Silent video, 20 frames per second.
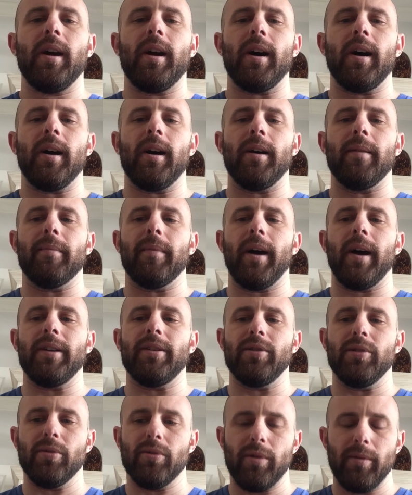I
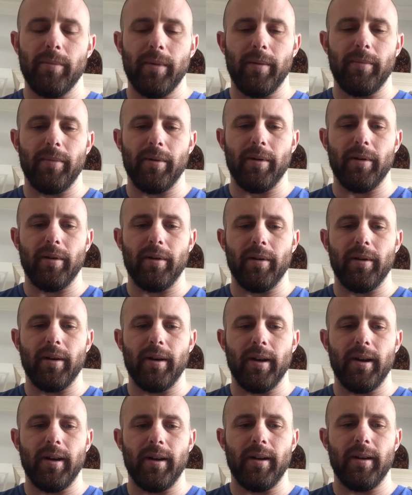do
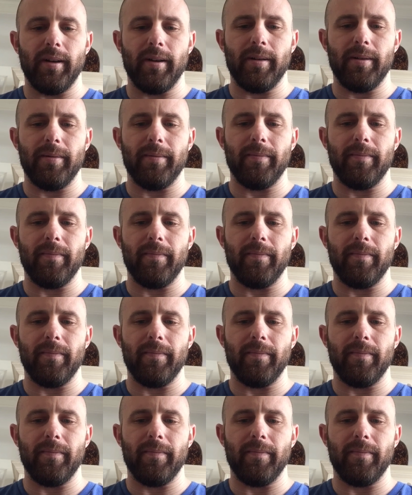remember